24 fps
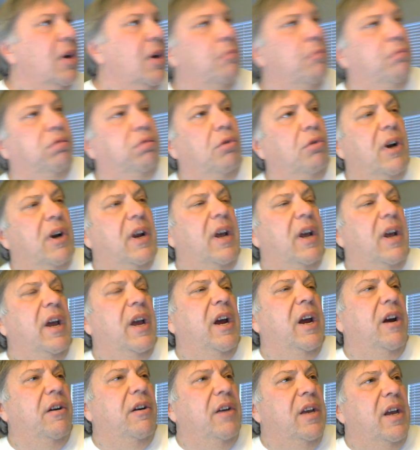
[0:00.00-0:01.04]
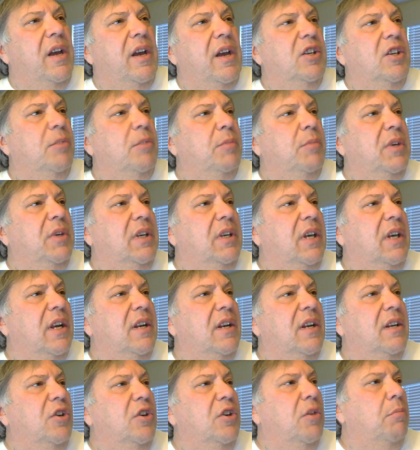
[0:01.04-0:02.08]
broader area, and
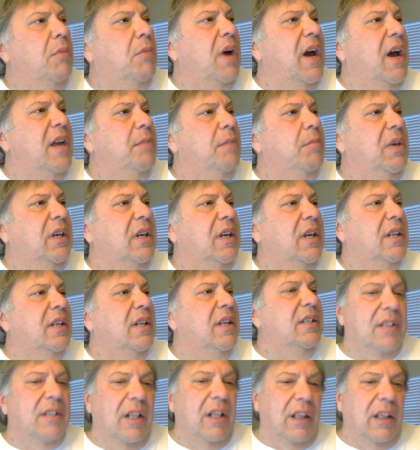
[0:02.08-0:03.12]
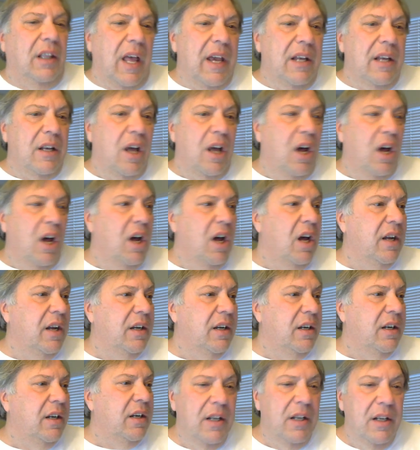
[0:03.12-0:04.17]
your mind begins to light
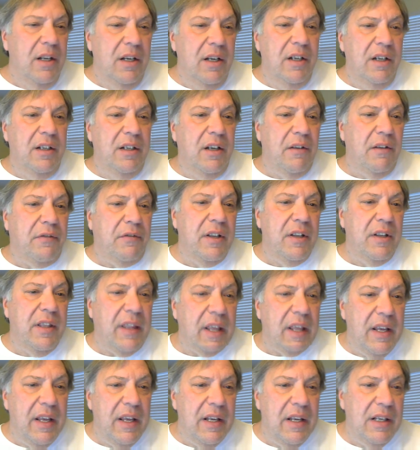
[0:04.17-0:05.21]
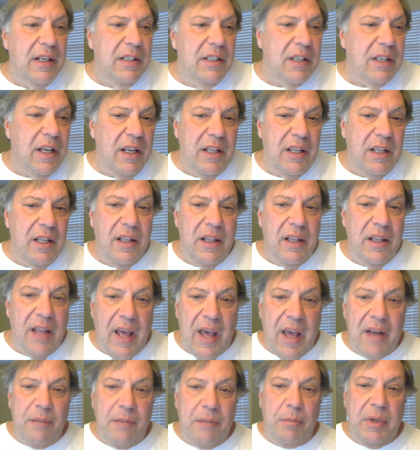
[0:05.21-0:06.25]
on different things in
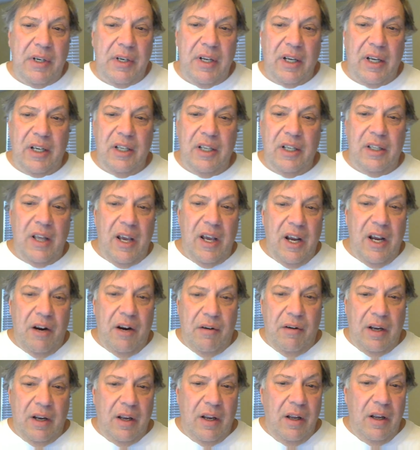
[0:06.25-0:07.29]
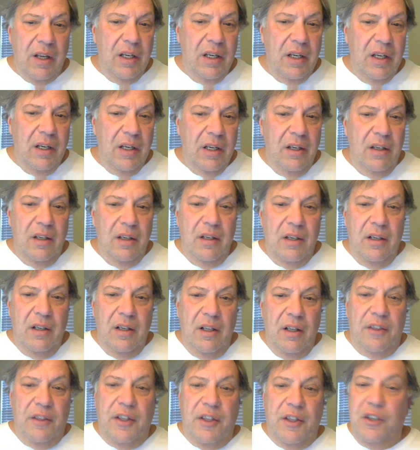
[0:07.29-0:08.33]
that particular area.
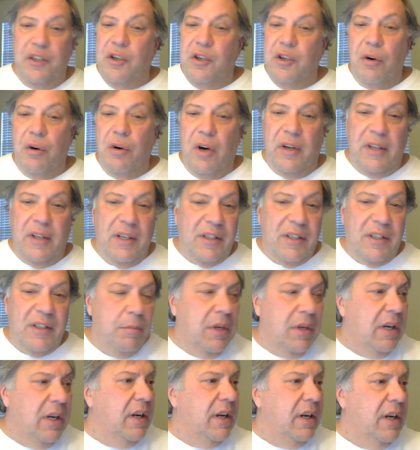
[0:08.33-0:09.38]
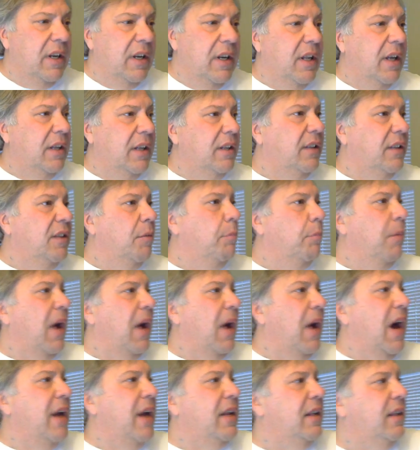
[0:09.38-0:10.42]
The door doesn't mean anything. The
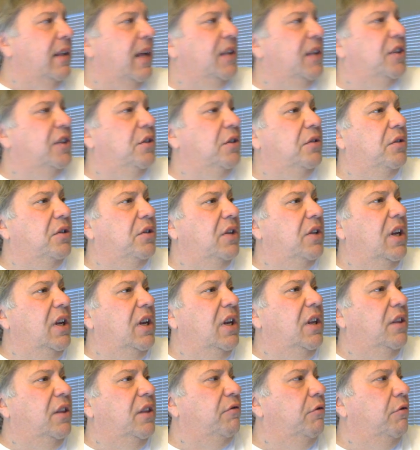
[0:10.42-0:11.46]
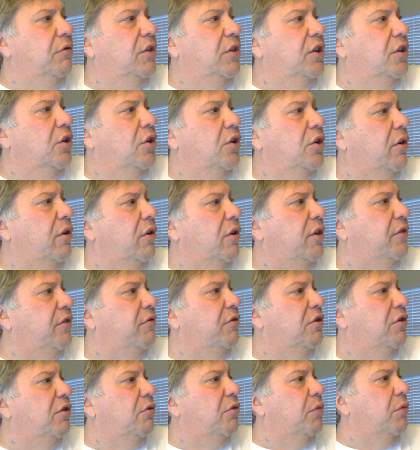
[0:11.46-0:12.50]
body that you see through the door or
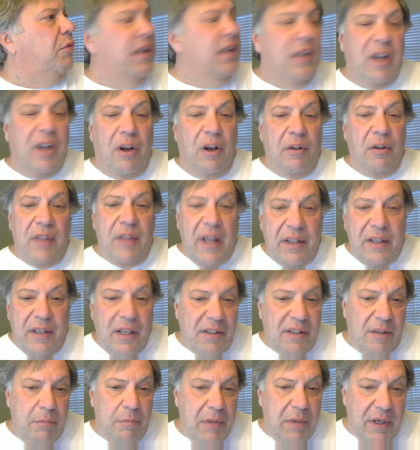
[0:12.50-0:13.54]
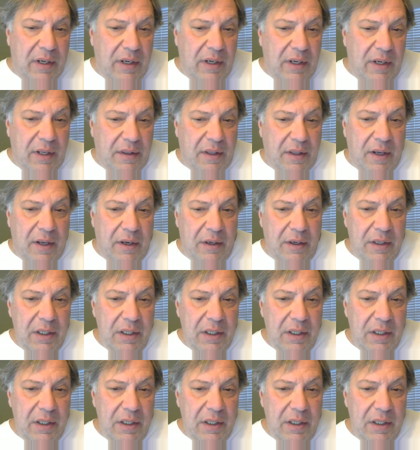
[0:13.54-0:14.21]
through your window, that doesn't mean anything.